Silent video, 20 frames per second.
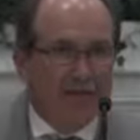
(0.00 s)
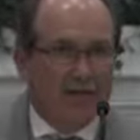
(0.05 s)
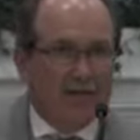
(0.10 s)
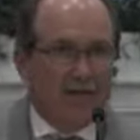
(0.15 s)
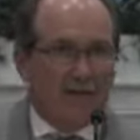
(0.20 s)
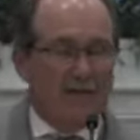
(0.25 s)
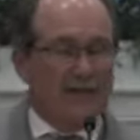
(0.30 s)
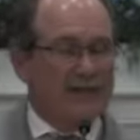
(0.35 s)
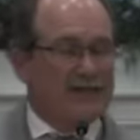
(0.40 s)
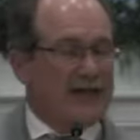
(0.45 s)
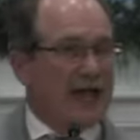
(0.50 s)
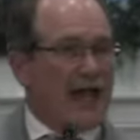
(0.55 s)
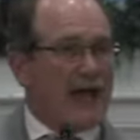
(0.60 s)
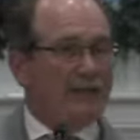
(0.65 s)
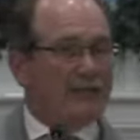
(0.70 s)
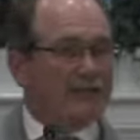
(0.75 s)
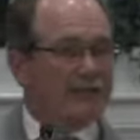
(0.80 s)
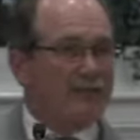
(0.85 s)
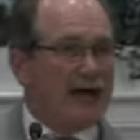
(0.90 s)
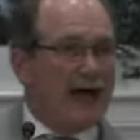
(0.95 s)
There have been
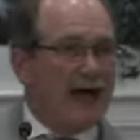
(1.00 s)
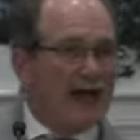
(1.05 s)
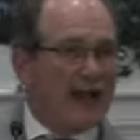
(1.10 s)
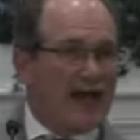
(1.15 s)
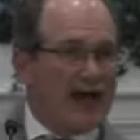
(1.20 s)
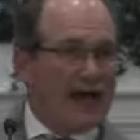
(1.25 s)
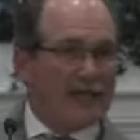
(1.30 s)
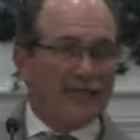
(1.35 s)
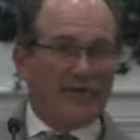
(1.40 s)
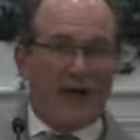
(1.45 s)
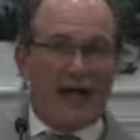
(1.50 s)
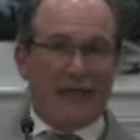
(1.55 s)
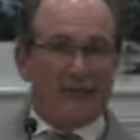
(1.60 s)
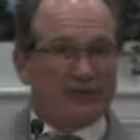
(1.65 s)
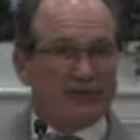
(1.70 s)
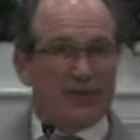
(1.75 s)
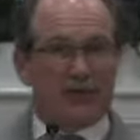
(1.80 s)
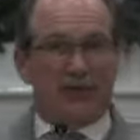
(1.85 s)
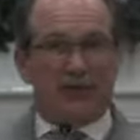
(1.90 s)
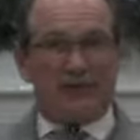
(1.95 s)
times in my life, and I'm
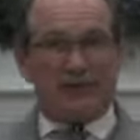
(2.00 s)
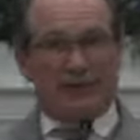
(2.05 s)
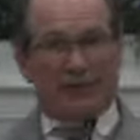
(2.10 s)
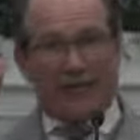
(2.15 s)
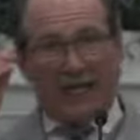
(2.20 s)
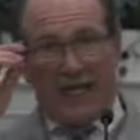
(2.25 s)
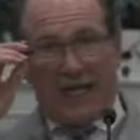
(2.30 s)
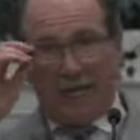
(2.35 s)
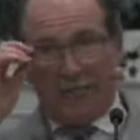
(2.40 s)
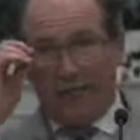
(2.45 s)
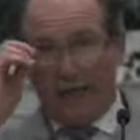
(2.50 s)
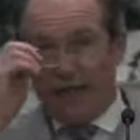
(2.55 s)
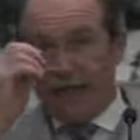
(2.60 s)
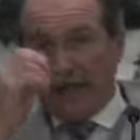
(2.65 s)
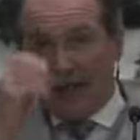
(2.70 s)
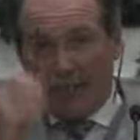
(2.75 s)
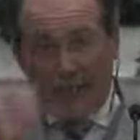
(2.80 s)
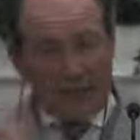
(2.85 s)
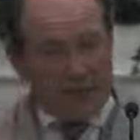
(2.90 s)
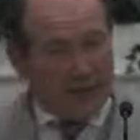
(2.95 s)
certain the same
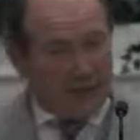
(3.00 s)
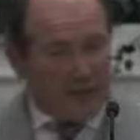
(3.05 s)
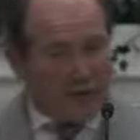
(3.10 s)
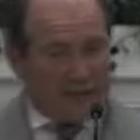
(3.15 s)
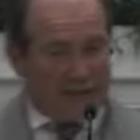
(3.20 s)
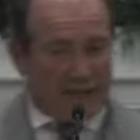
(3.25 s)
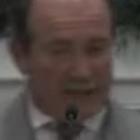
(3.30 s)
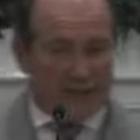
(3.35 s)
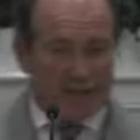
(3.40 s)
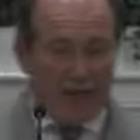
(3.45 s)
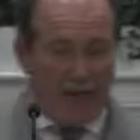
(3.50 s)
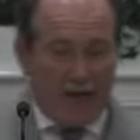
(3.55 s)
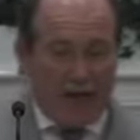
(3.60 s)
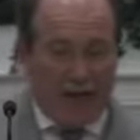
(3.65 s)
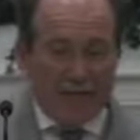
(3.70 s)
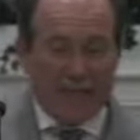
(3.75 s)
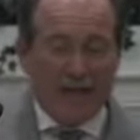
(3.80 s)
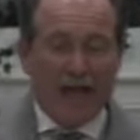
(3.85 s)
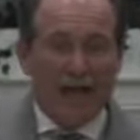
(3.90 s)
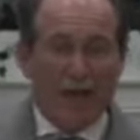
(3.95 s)
is your
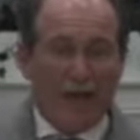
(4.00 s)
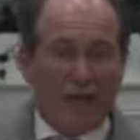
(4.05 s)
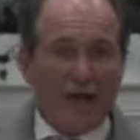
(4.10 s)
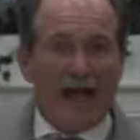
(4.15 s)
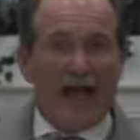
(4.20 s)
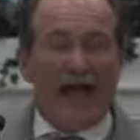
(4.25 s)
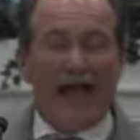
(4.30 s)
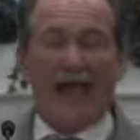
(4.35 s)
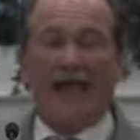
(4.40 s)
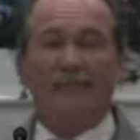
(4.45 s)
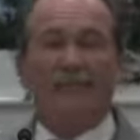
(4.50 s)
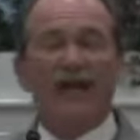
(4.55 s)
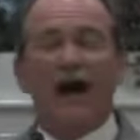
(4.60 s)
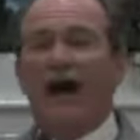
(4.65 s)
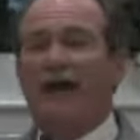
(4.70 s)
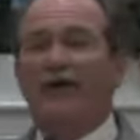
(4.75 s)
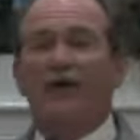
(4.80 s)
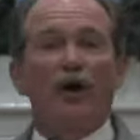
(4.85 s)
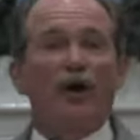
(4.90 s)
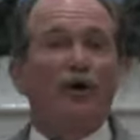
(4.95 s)
testimony, when I have
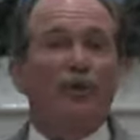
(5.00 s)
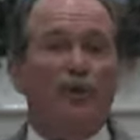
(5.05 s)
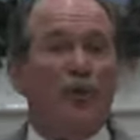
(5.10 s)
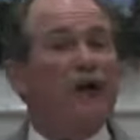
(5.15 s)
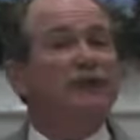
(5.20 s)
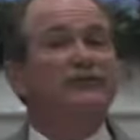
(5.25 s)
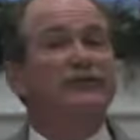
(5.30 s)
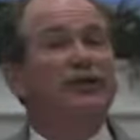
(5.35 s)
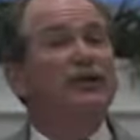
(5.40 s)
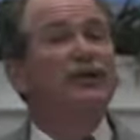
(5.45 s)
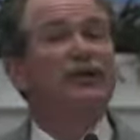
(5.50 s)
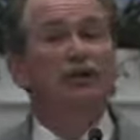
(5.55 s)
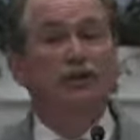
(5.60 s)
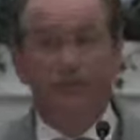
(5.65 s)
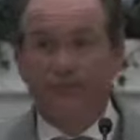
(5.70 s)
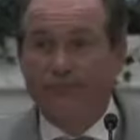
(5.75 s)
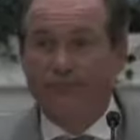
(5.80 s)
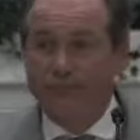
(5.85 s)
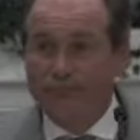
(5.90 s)
not known what to do.